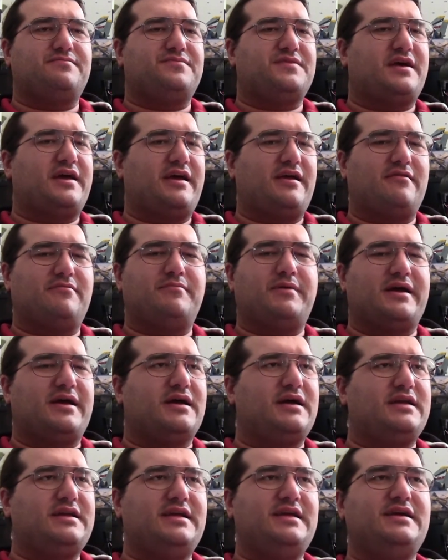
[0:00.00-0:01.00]
I have my
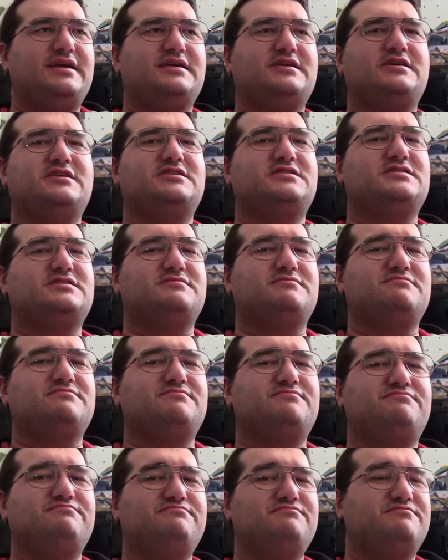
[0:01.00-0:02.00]
ideas.
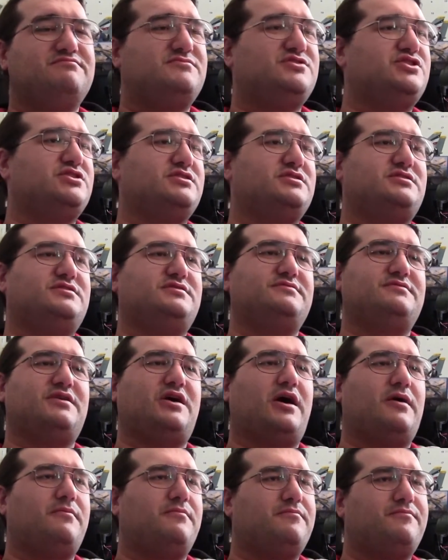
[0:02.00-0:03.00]
Just
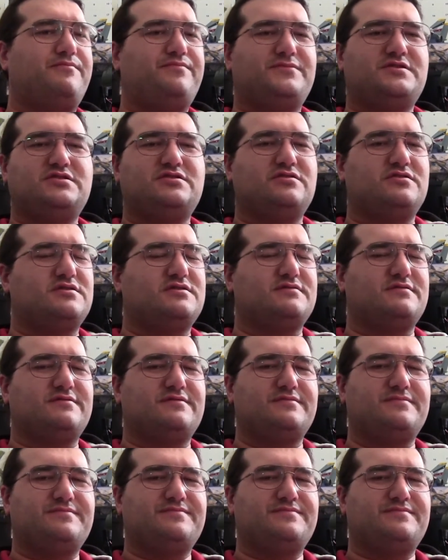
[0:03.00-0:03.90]
I'm sort of